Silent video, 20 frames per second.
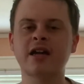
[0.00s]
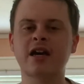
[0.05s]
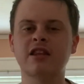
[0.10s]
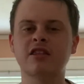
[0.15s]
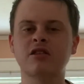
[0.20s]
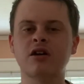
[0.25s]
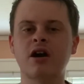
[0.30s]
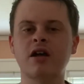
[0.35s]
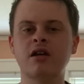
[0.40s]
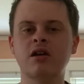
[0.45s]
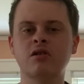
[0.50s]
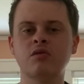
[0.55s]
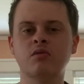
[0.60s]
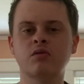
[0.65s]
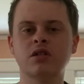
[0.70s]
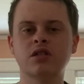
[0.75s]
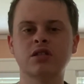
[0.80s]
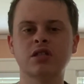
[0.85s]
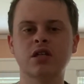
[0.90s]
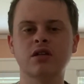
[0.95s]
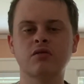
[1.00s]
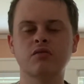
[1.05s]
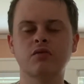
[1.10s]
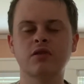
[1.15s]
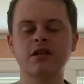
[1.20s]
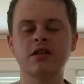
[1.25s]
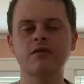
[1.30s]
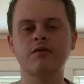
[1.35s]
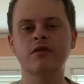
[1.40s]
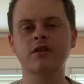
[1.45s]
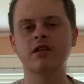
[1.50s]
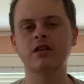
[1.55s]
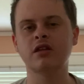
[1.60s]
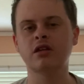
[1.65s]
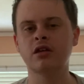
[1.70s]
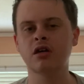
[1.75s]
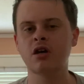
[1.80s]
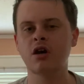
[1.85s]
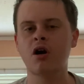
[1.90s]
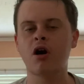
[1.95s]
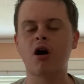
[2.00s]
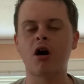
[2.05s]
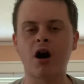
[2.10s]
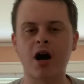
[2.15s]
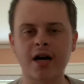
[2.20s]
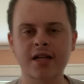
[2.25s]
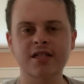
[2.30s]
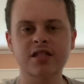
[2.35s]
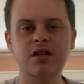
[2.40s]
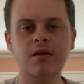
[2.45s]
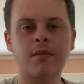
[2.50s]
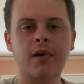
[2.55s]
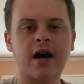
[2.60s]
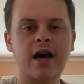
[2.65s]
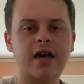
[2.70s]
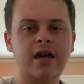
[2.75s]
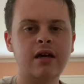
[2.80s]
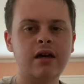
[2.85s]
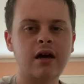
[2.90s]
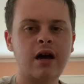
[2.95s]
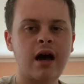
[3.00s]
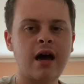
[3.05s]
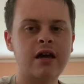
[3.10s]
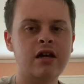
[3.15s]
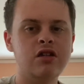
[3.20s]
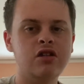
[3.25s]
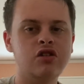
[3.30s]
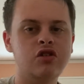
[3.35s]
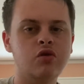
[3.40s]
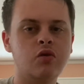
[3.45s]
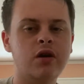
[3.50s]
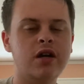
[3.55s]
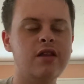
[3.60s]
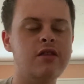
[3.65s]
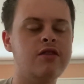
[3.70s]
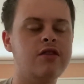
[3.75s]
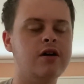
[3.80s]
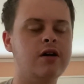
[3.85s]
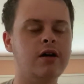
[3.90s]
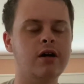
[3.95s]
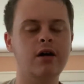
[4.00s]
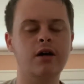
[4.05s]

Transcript: I thought it was really, really awesome. I enjoyed the